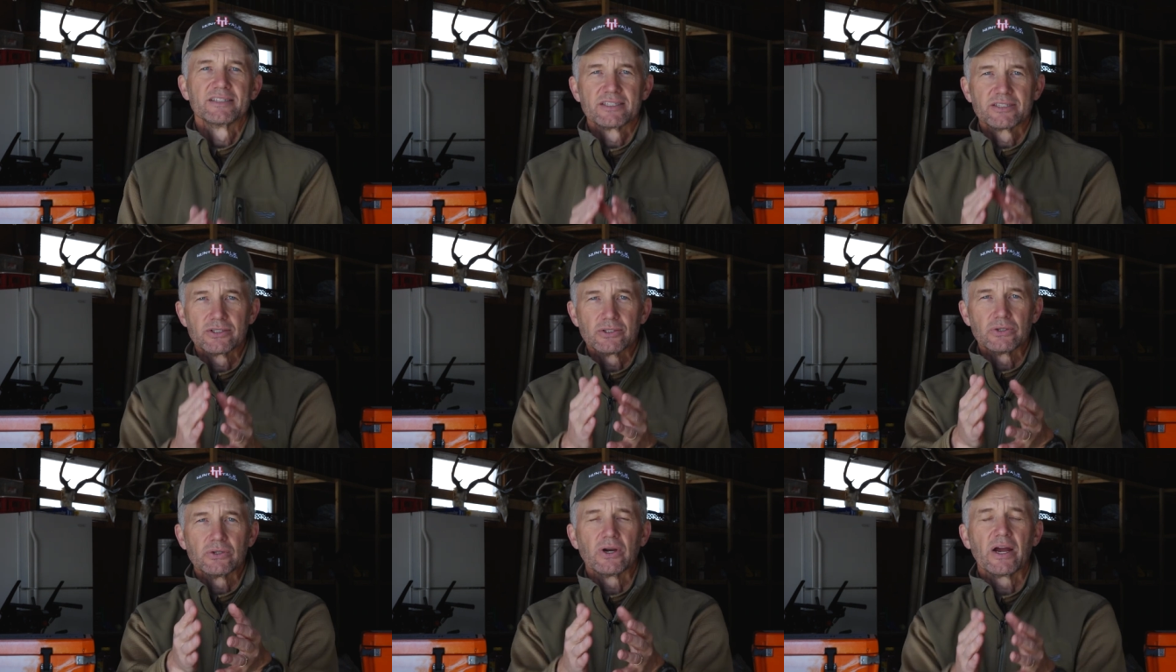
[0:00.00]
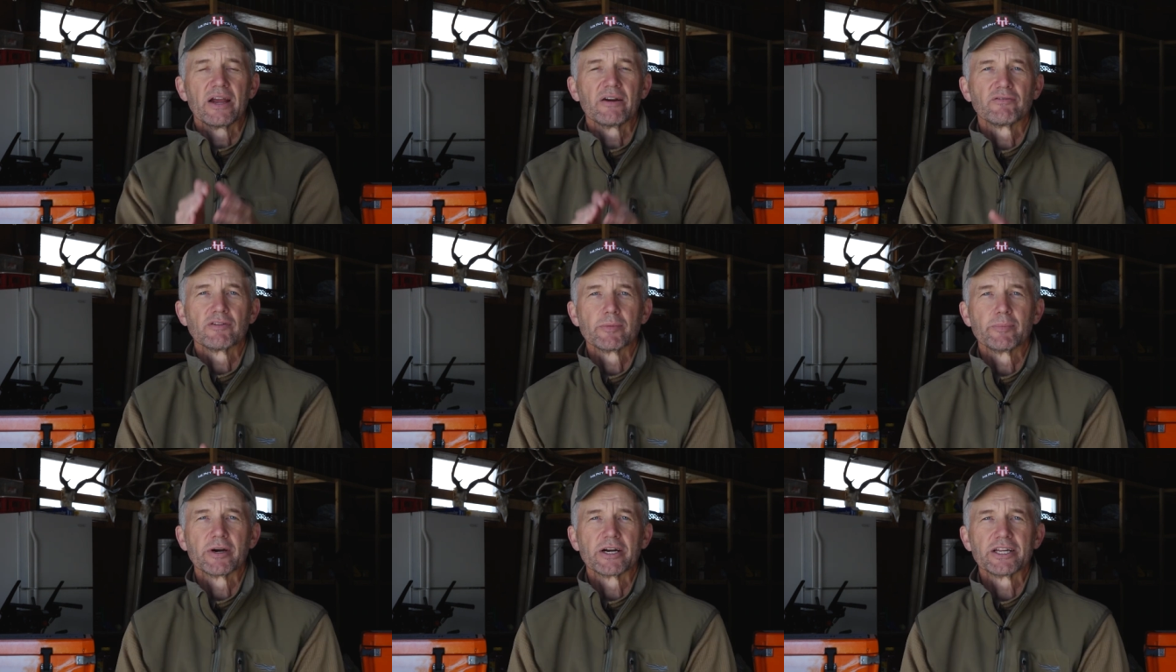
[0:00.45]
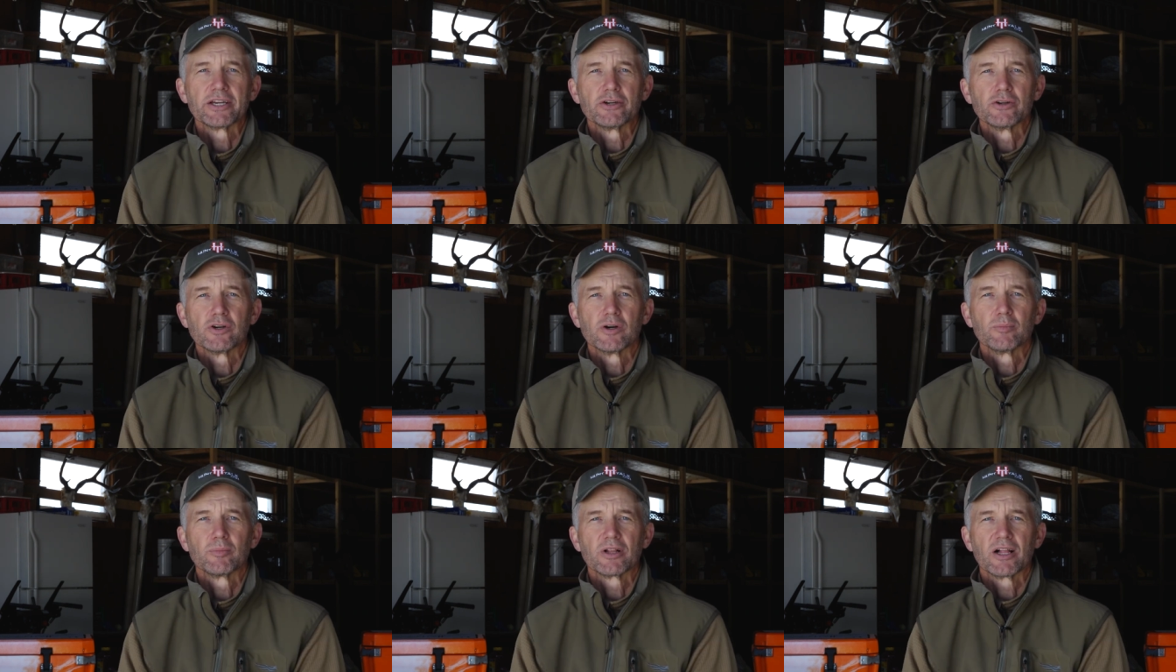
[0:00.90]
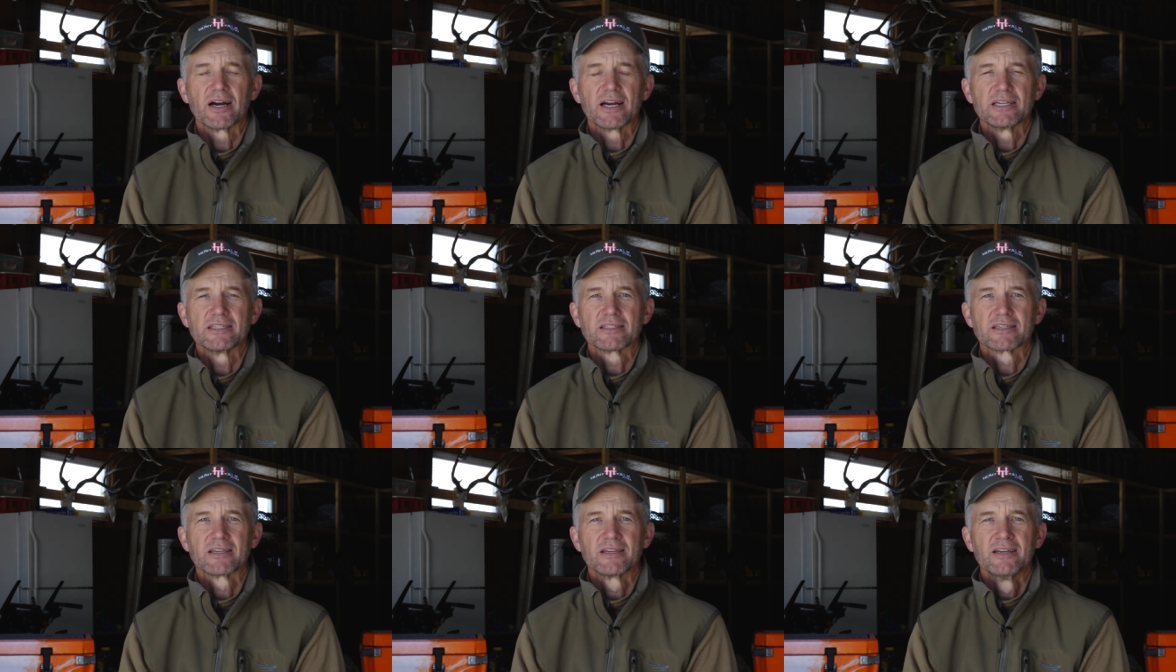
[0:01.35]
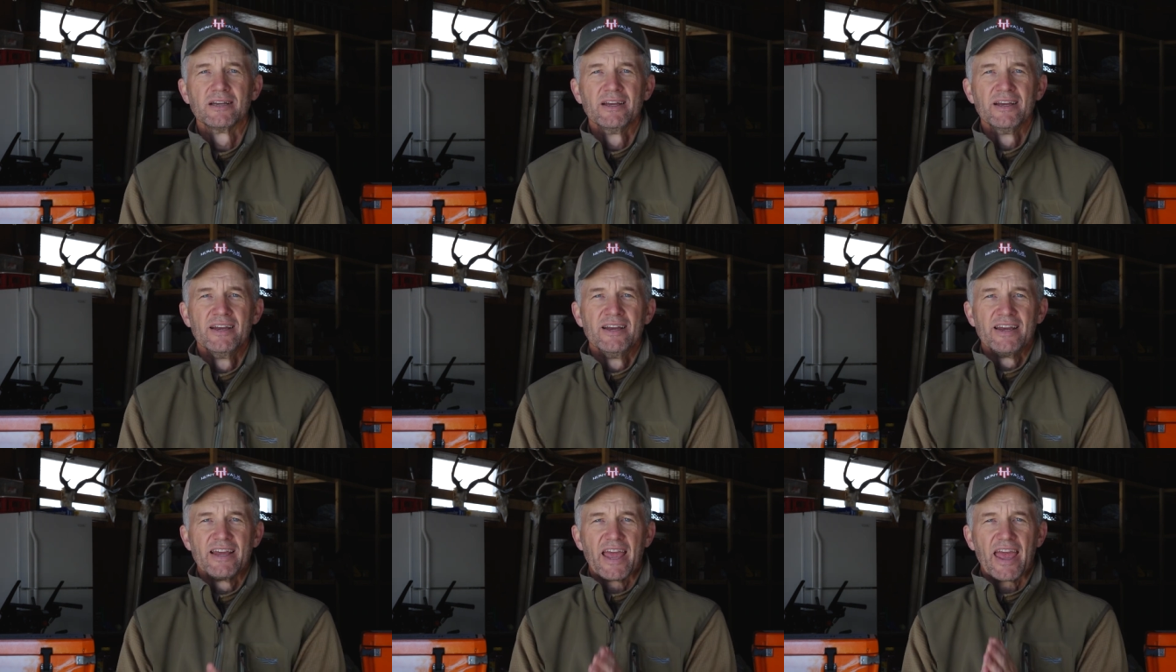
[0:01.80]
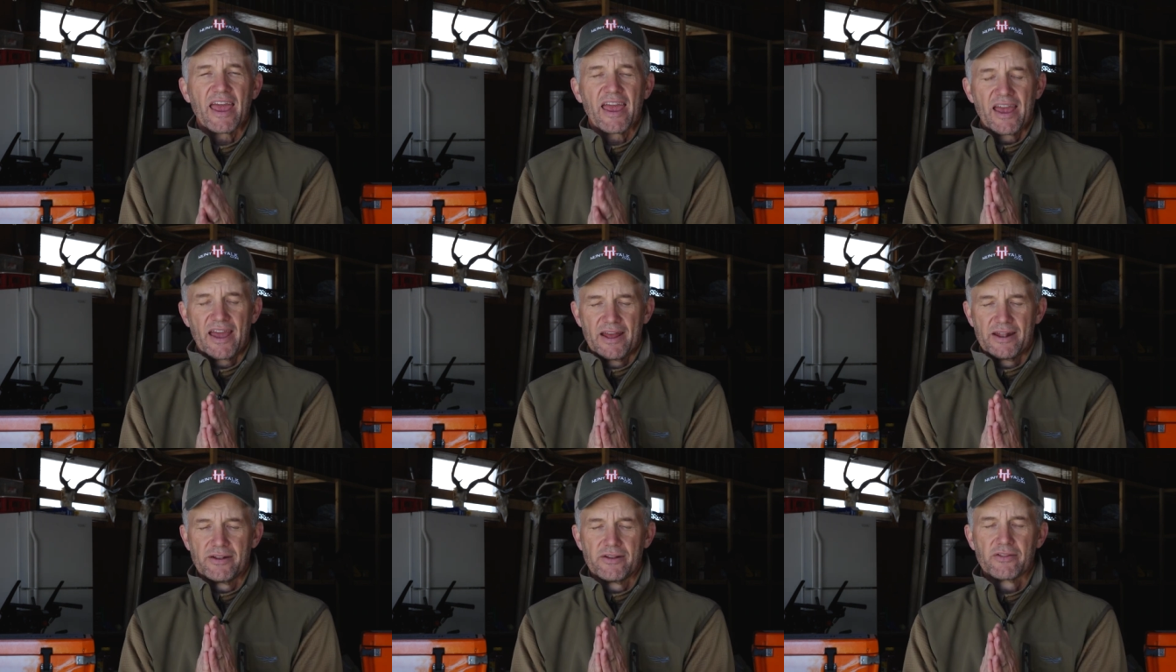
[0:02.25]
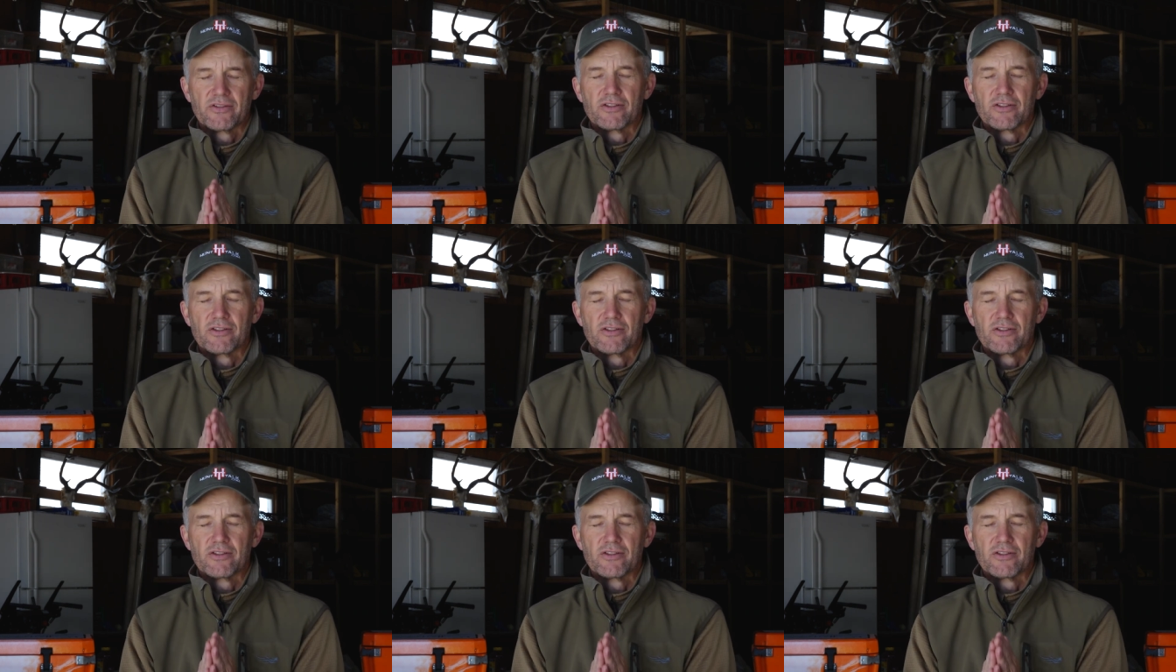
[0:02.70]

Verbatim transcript: to everybody who applies. And